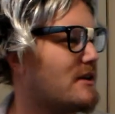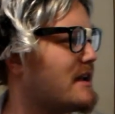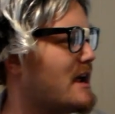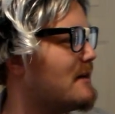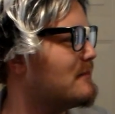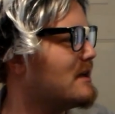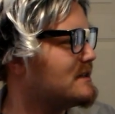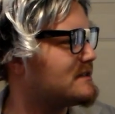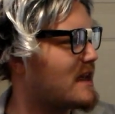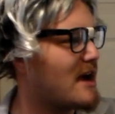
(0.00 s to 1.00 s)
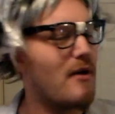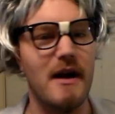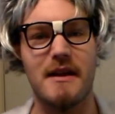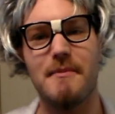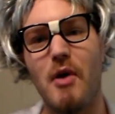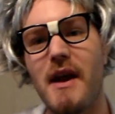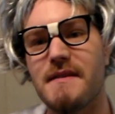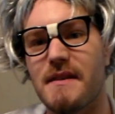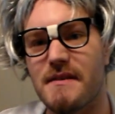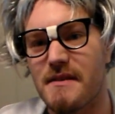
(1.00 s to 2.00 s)
damn skyrocketing
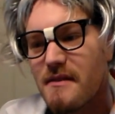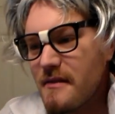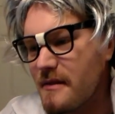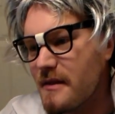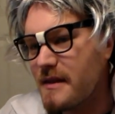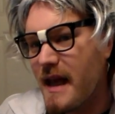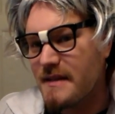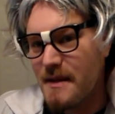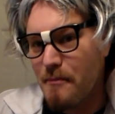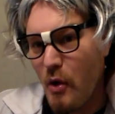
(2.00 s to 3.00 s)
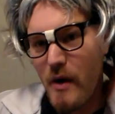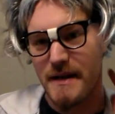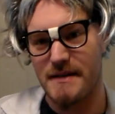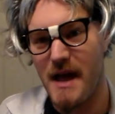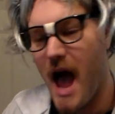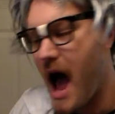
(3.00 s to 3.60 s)
prices. Case in point,